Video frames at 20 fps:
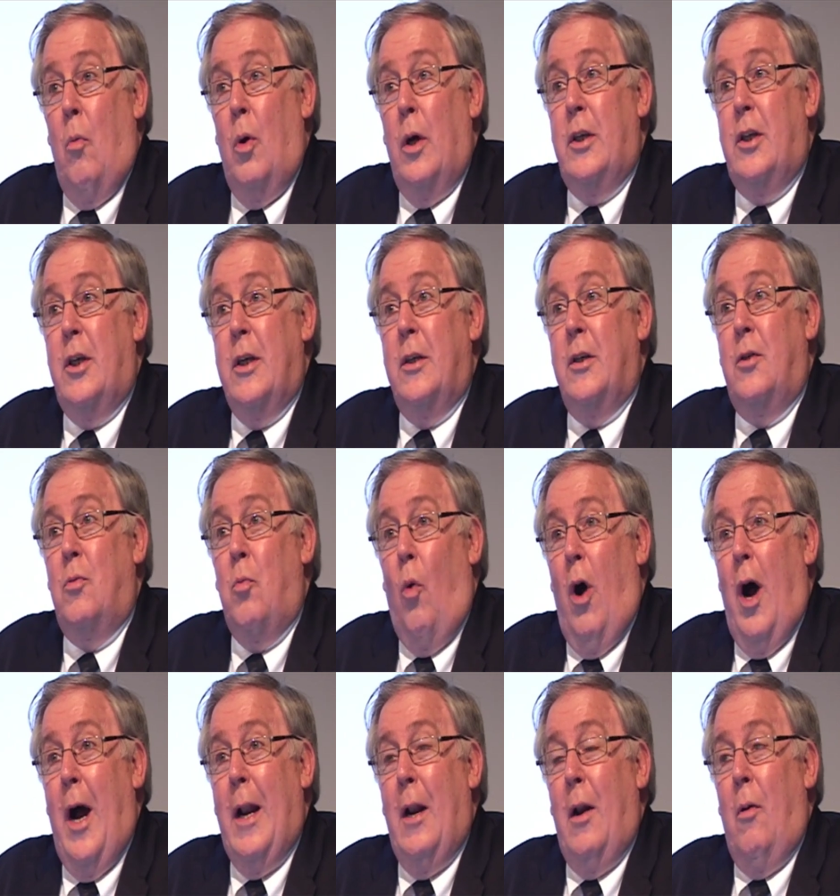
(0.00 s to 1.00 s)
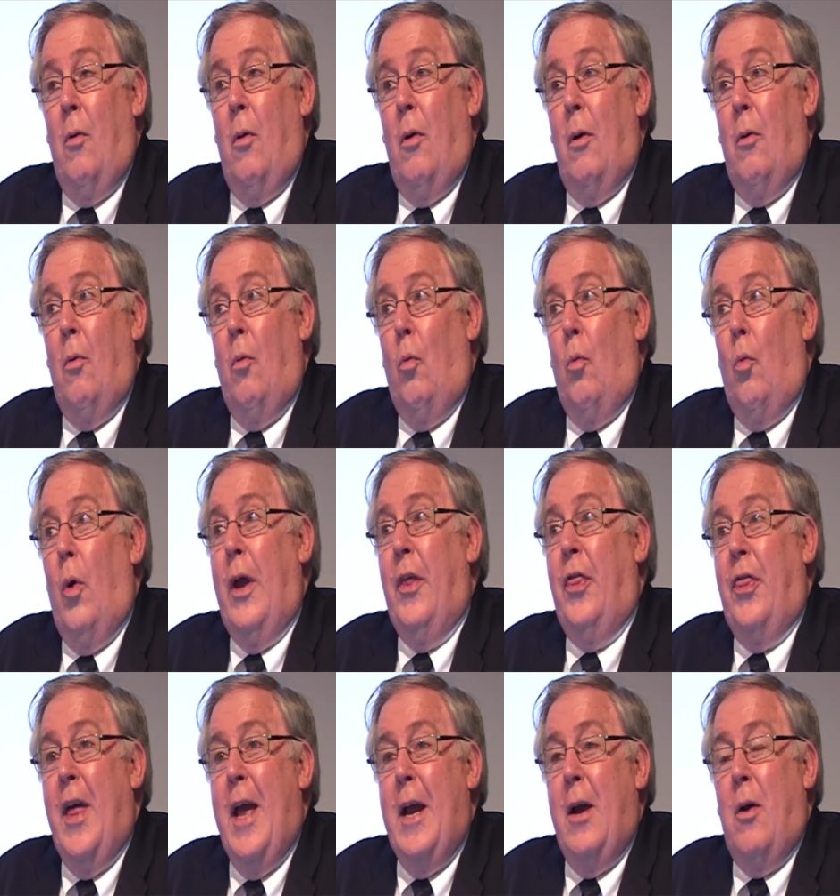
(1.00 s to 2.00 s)
which is what
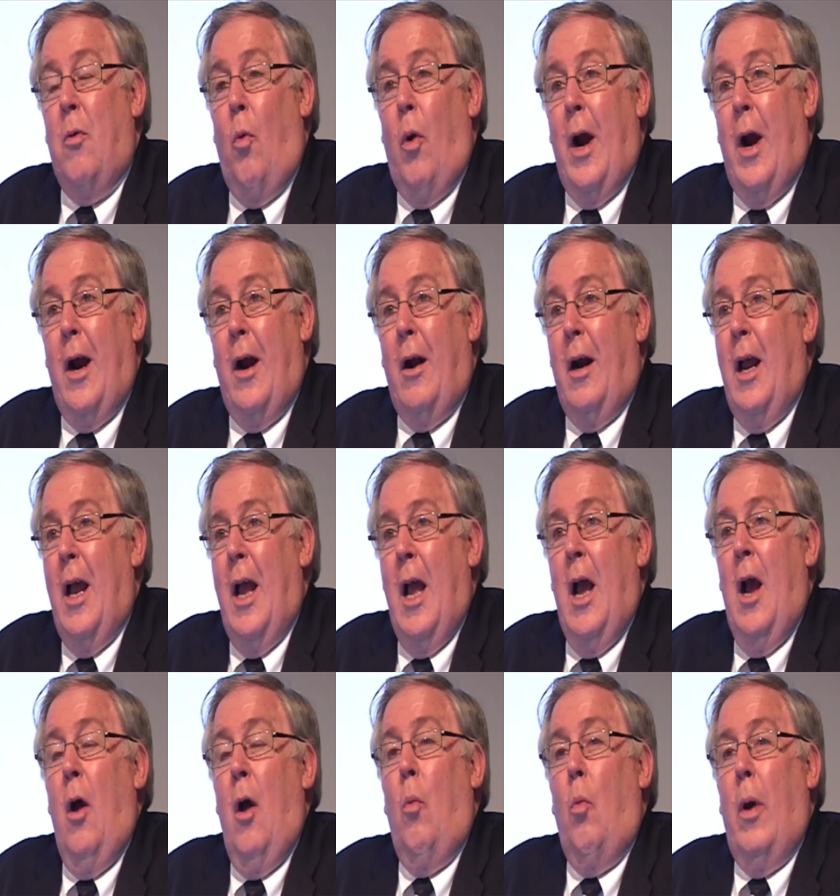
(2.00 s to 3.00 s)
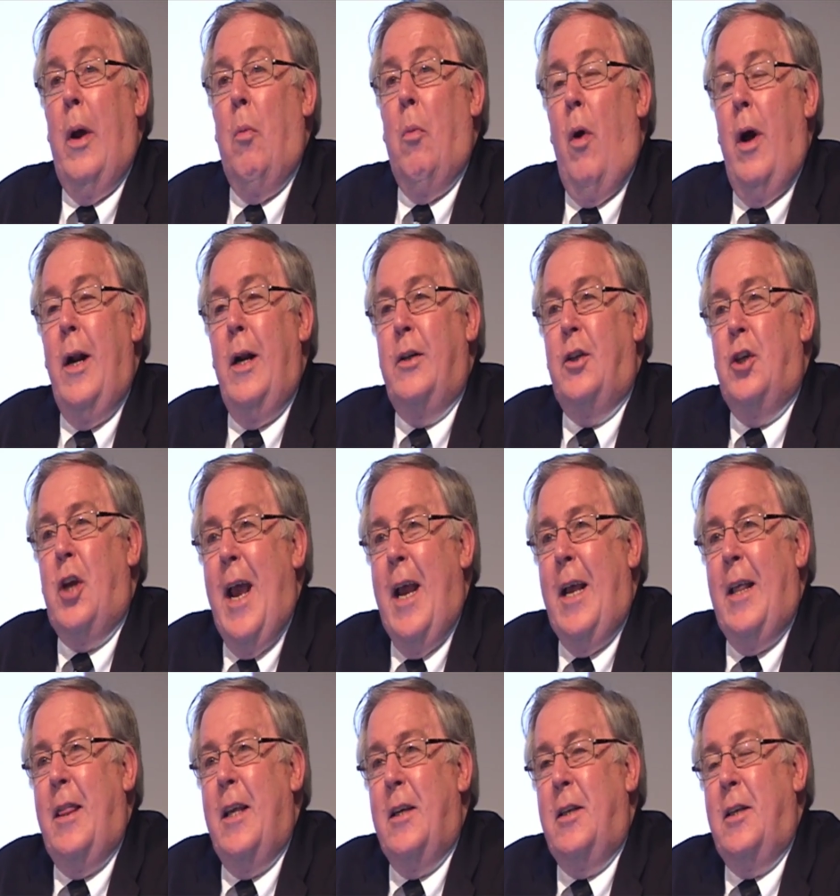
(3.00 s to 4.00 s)
we think where we want to
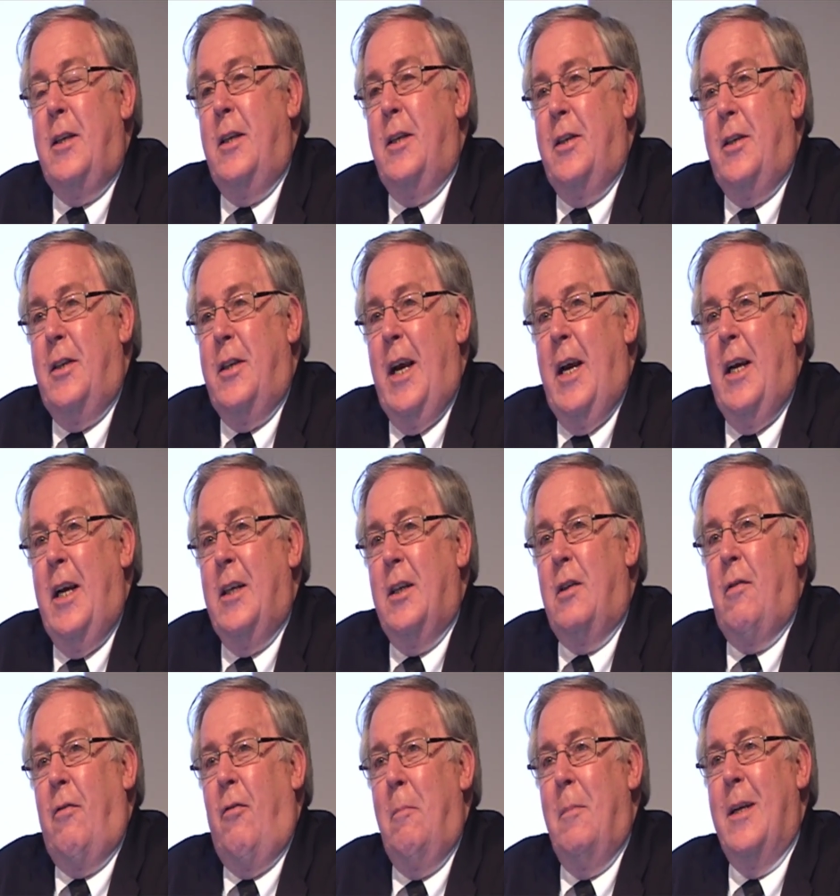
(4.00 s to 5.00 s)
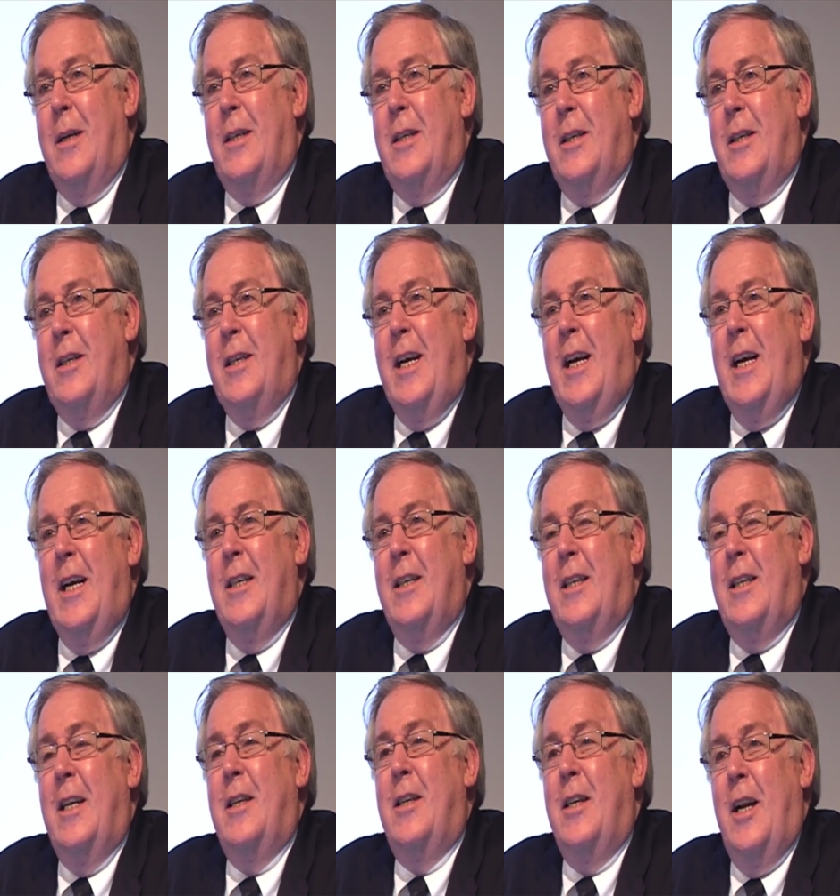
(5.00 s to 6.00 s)
take this disease from a
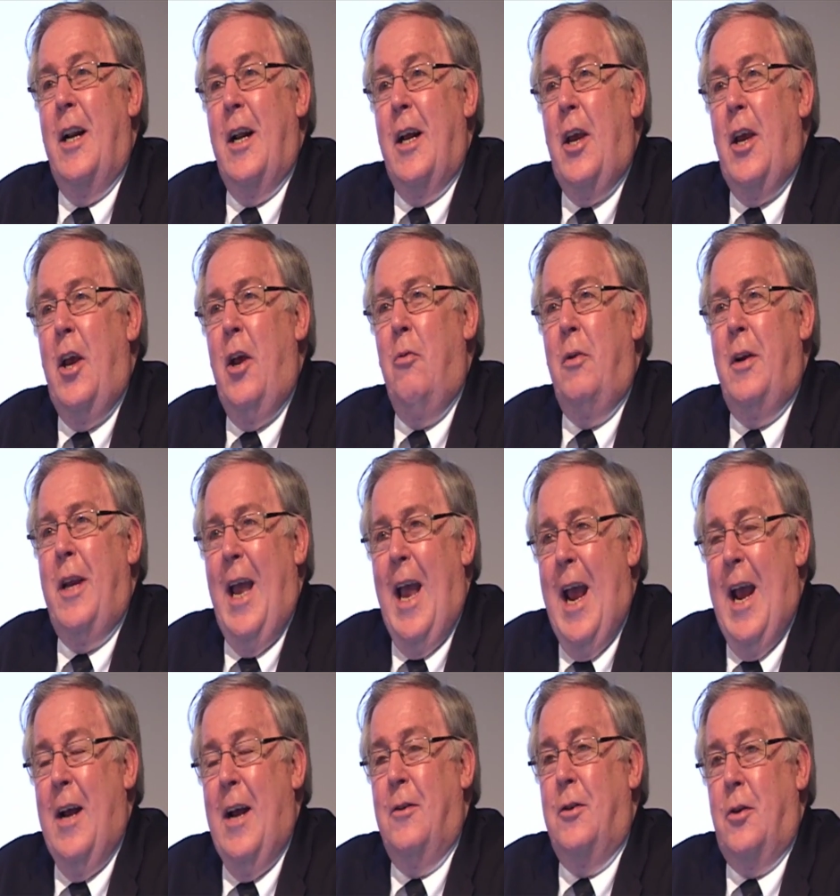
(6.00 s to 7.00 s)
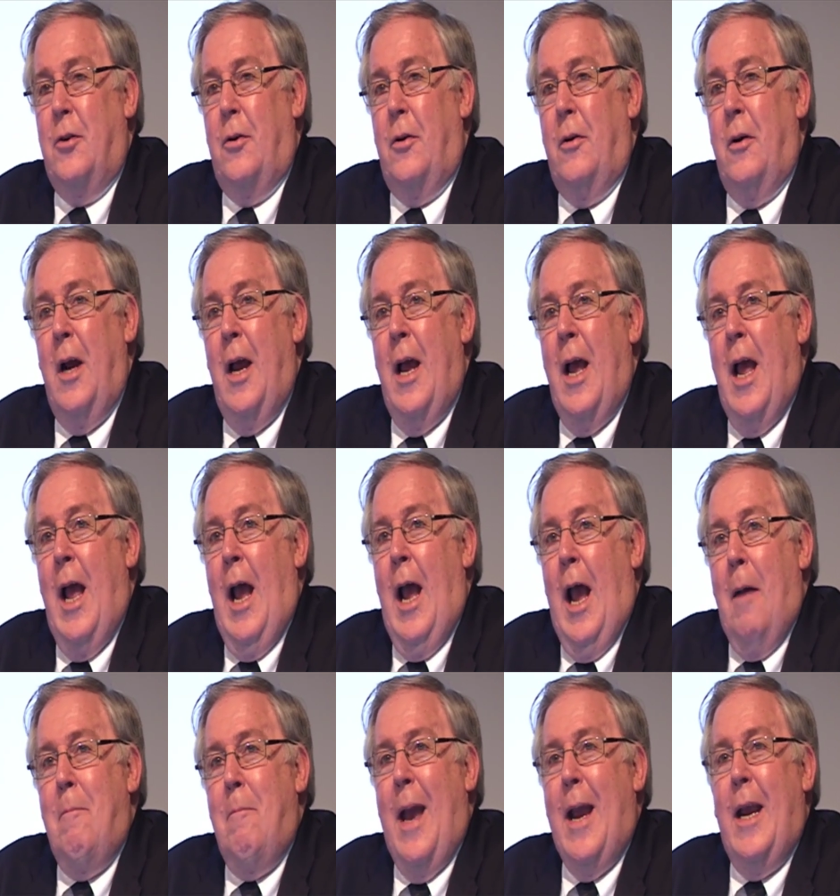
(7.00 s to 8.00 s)
disease that's an acute cancer
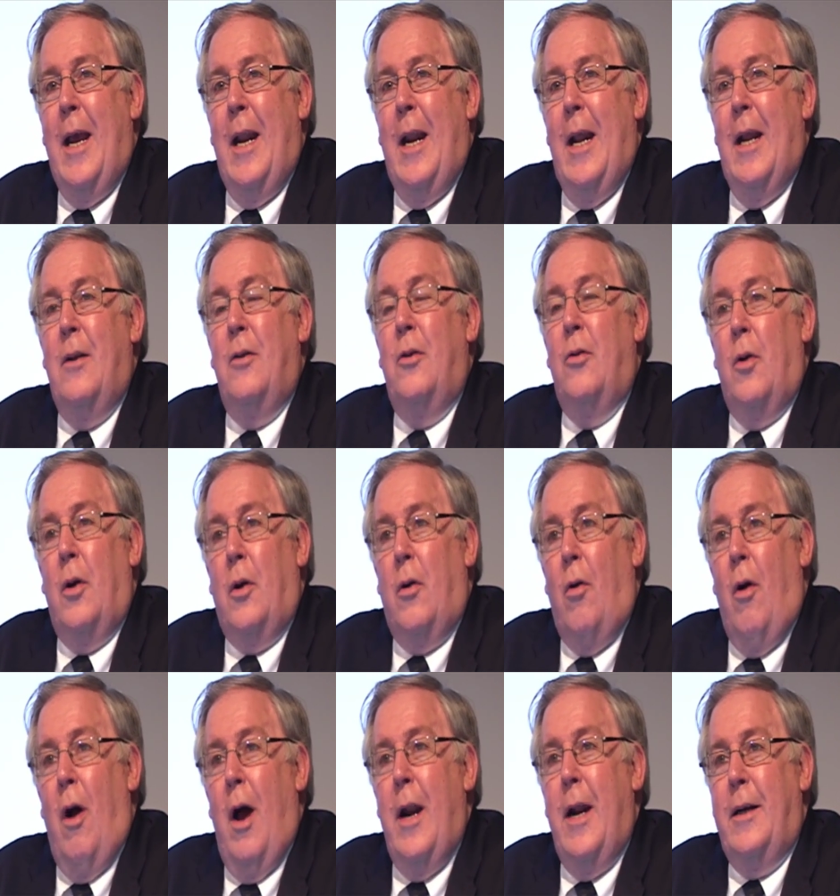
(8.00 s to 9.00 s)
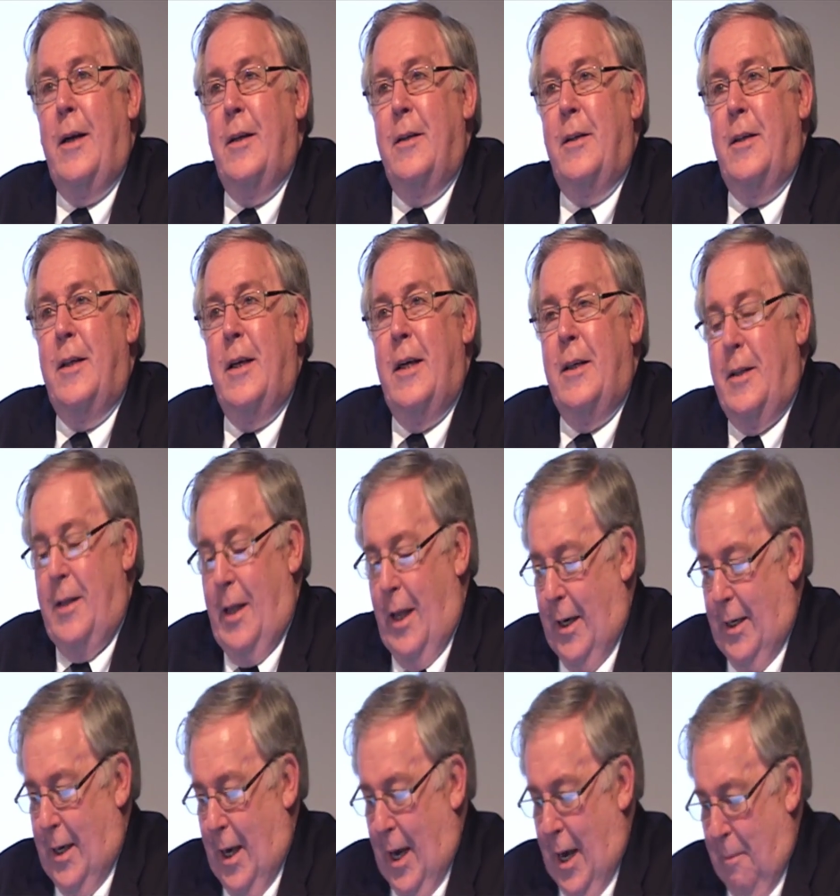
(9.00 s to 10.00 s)
and make it into a chronic disease
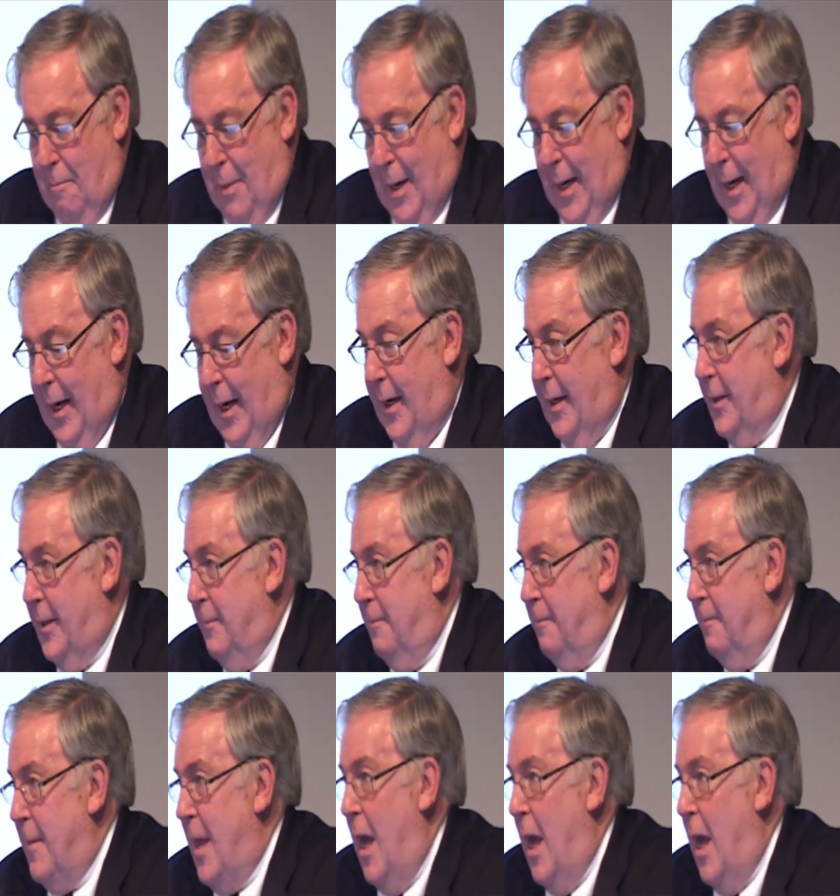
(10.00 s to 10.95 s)
like diabetes.